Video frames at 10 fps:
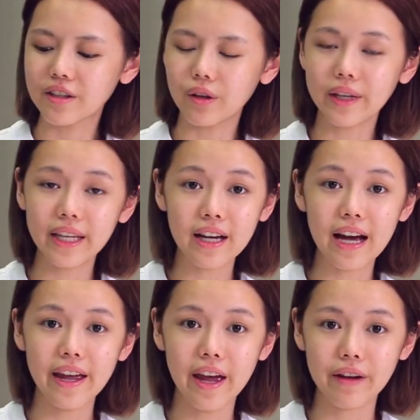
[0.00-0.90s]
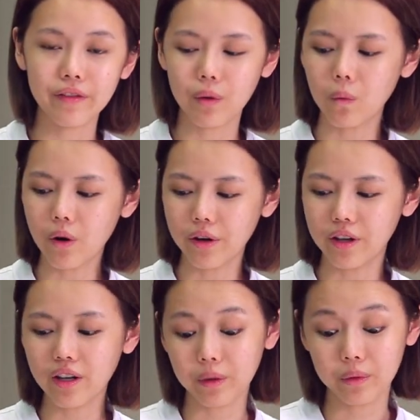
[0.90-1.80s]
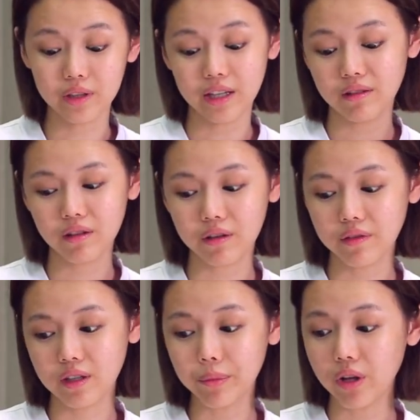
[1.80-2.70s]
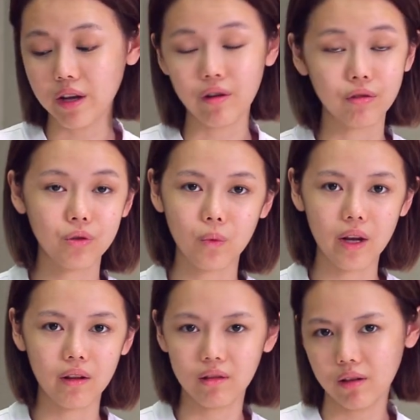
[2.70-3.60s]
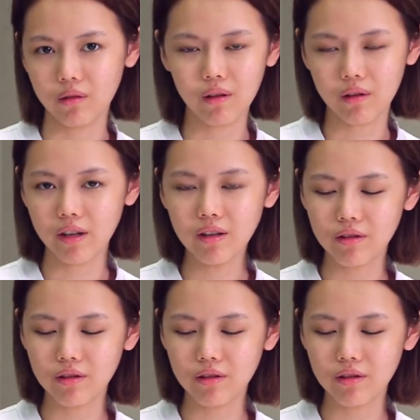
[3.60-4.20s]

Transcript: So here I have the water, it will like sort of simulate your sweat and oil.